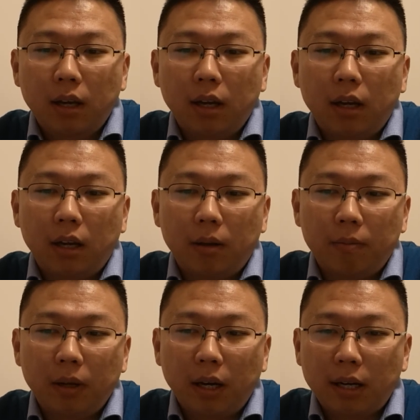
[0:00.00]

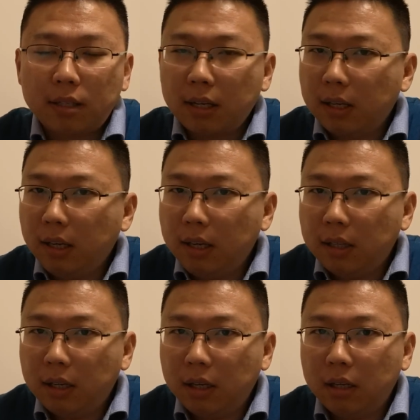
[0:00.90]
I think
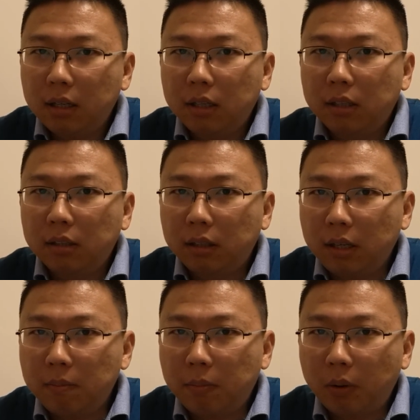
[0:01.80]
either
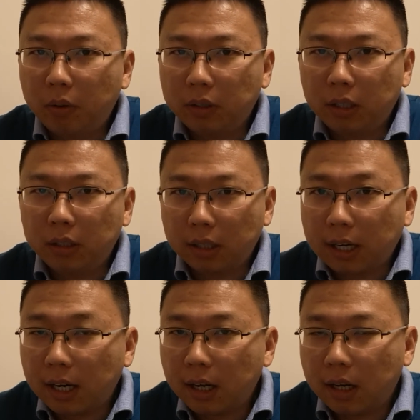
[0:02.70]
the
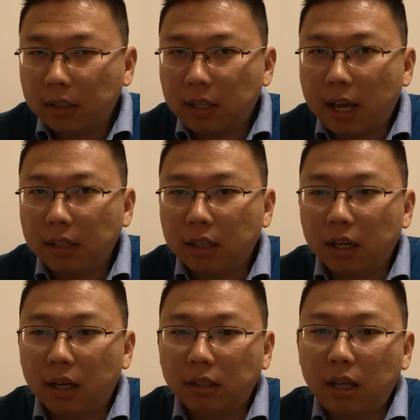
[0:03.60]
client and the
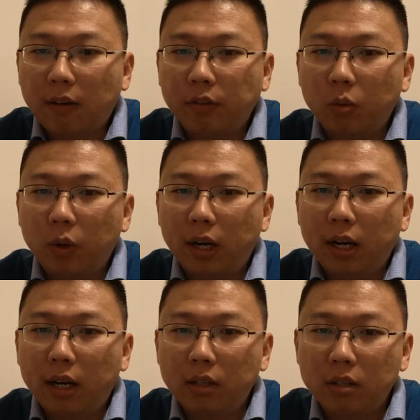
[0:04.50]
client have to
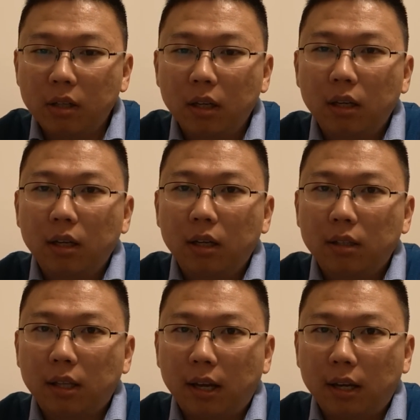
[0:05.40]
realize
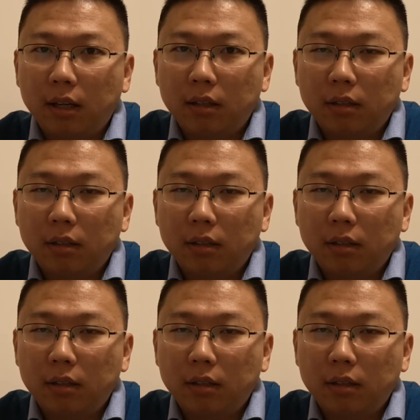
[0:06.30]
that